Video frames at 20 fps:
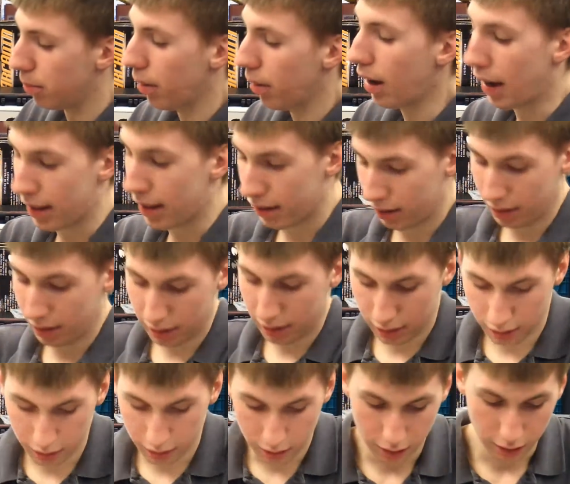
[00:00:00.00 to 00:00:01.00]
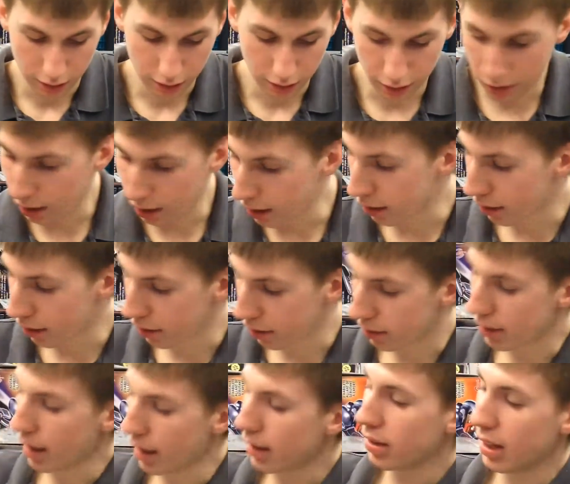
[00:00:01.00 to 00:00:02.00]
But look at
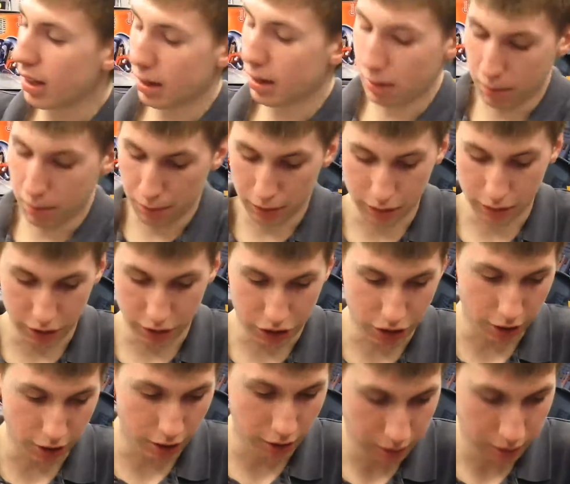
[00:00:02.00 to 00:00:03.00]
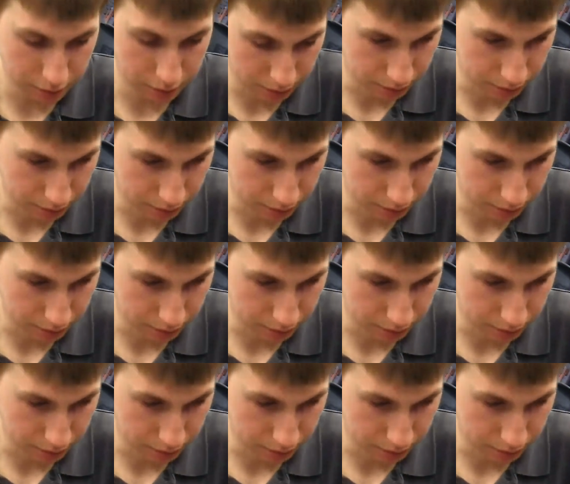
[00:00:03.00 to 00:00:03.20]
this next thing I'm about to show.